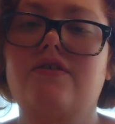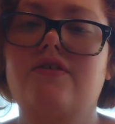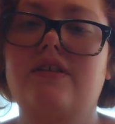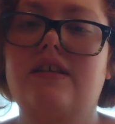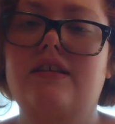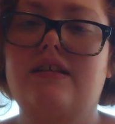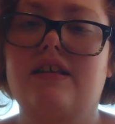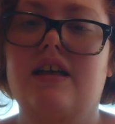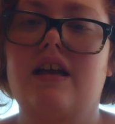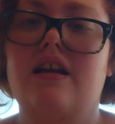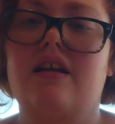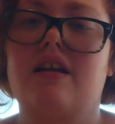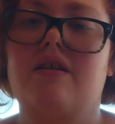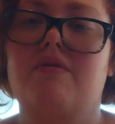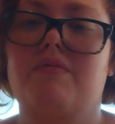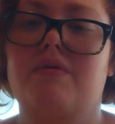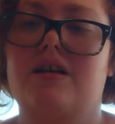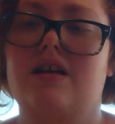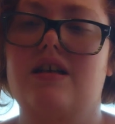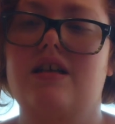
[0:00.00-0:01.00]
to retake
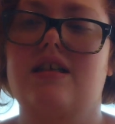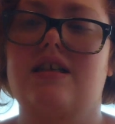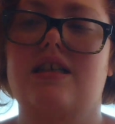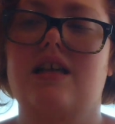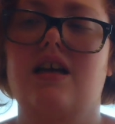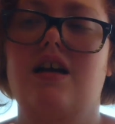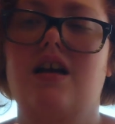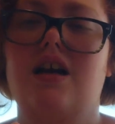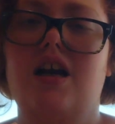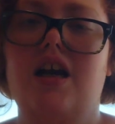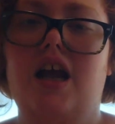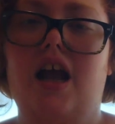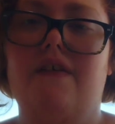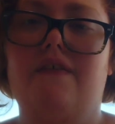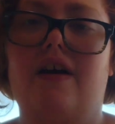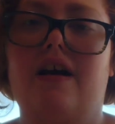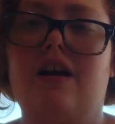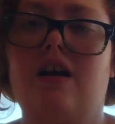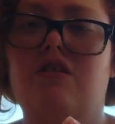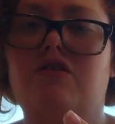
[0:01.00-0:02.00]
it because
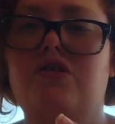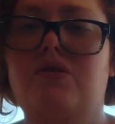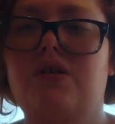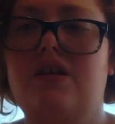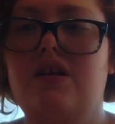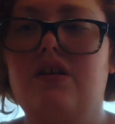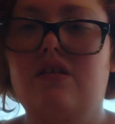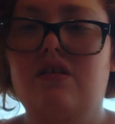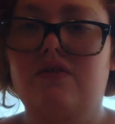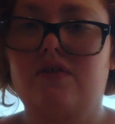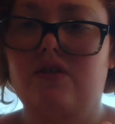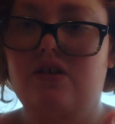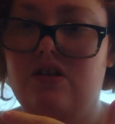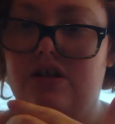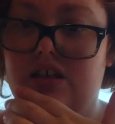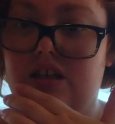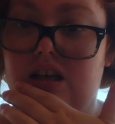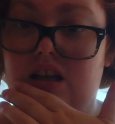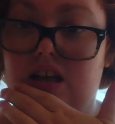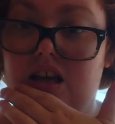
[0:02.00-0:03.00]
if I go to a
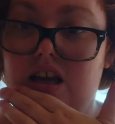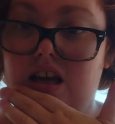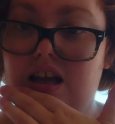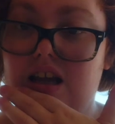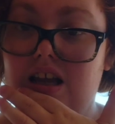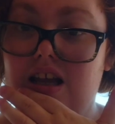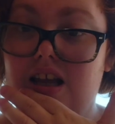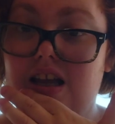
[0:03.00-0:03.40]
university